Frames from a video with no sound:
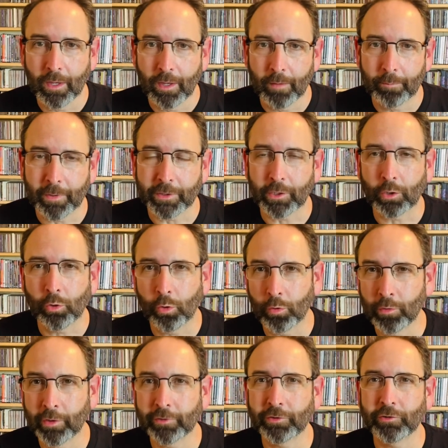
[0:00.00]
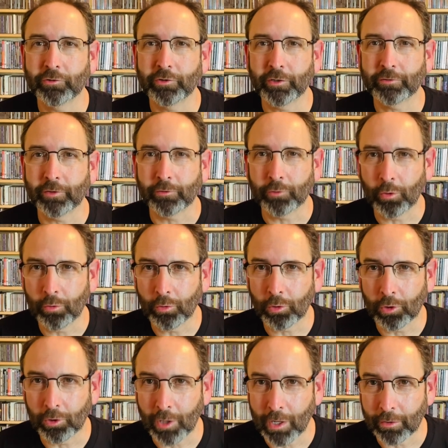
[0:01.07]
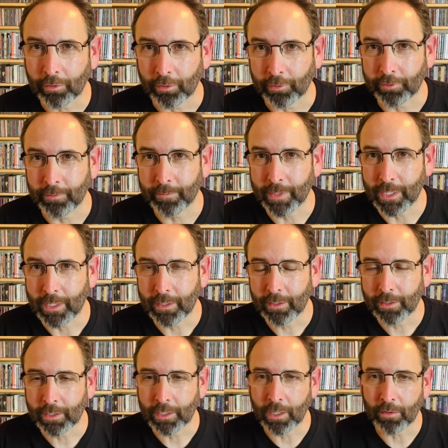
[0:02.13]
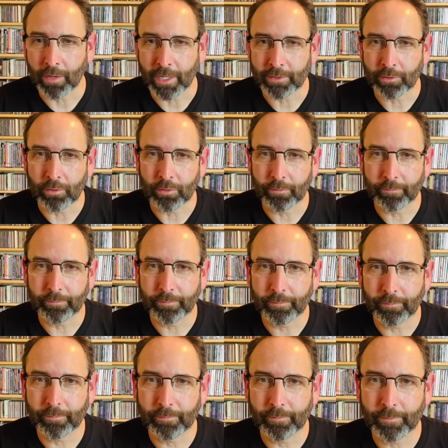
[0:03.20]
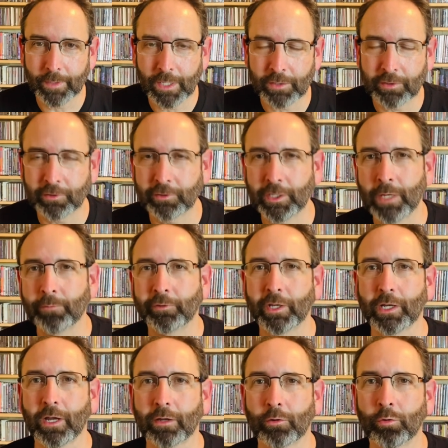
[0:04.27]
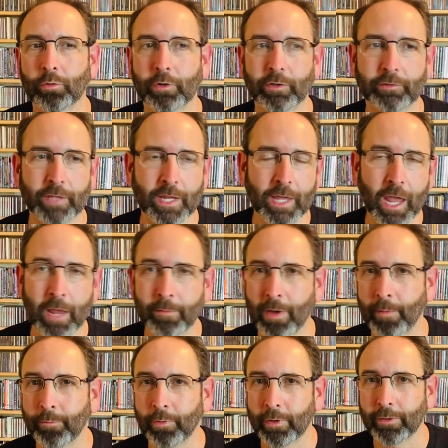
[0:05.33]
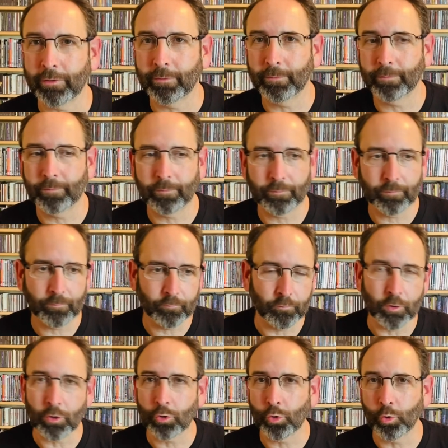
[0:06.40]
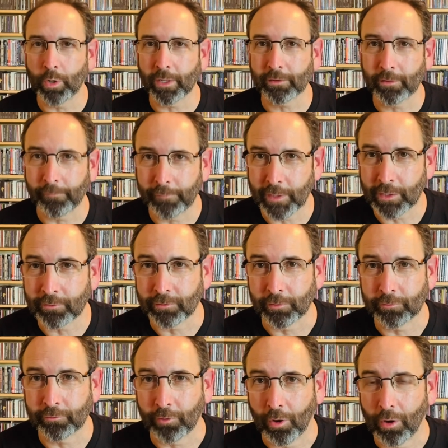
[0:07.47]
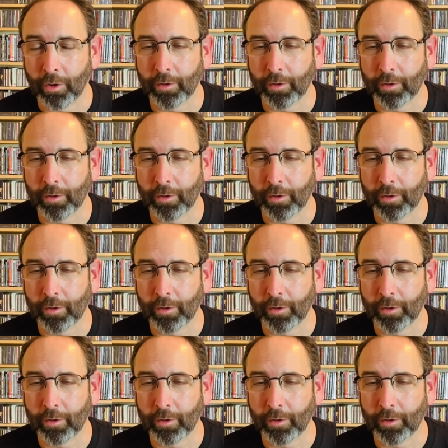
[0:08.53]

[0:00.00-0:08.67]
But the chorus is just a total clunker to me. You know, I don't, it just seems like a chorus they came up with real quick to finish the song.